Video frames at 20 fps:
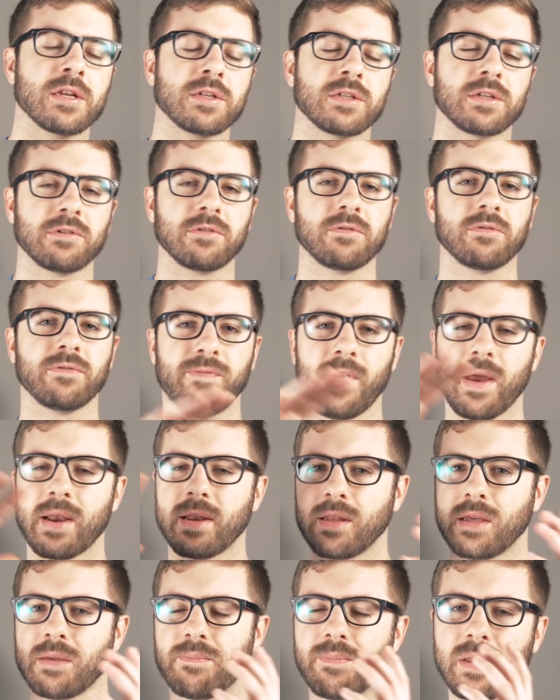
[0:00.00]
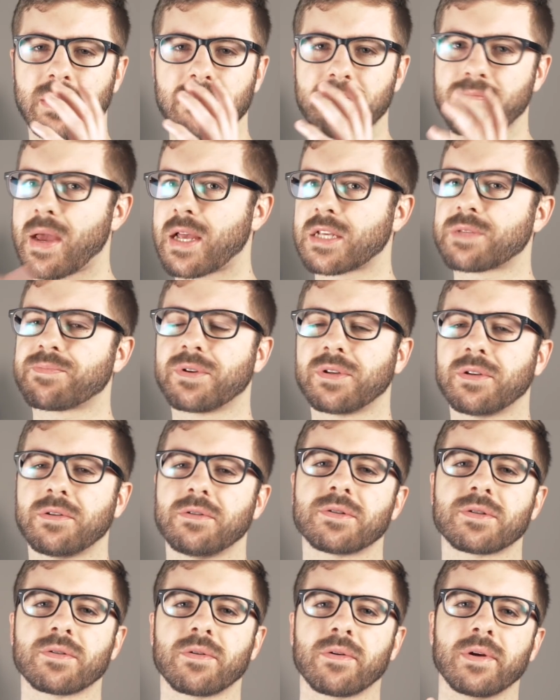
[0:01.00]
to finally be mass
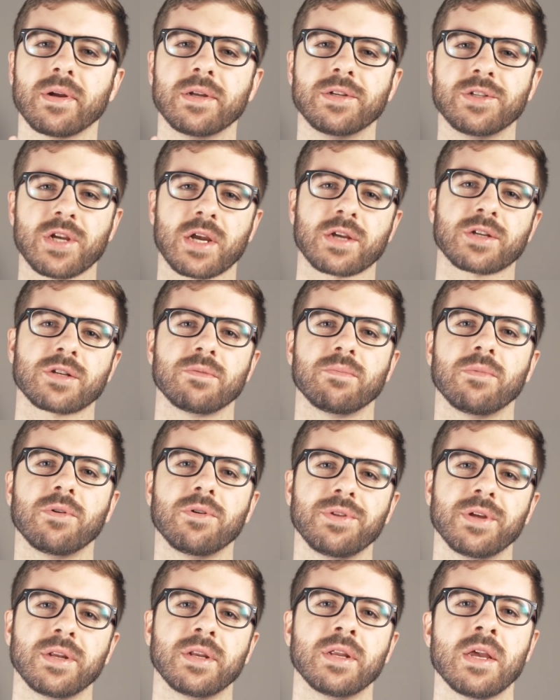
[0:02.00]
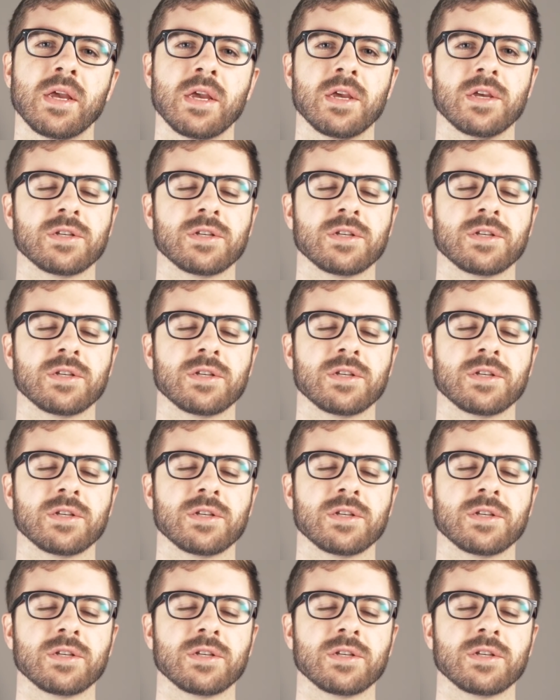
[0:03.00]
produced or injection molded.